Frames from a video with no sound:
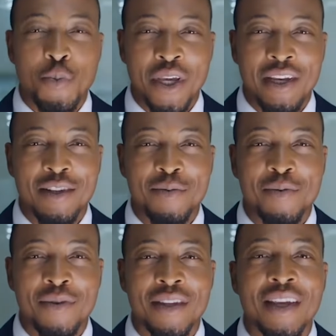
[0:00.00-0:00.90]
UP.
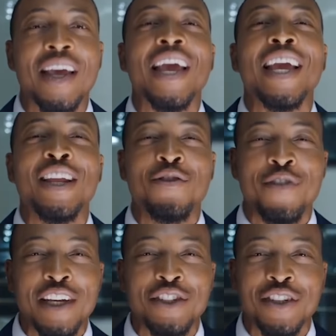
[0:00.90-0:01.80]

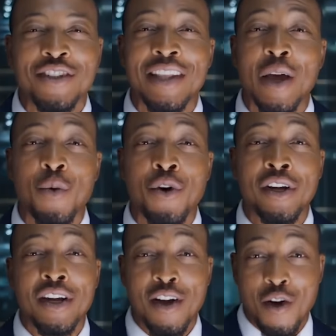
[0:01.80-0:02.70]
Innovations that
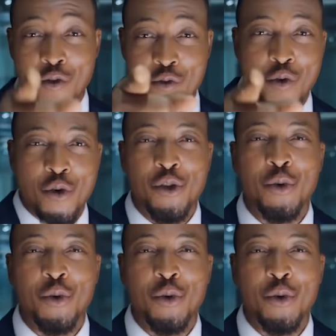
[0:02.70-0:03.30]
work for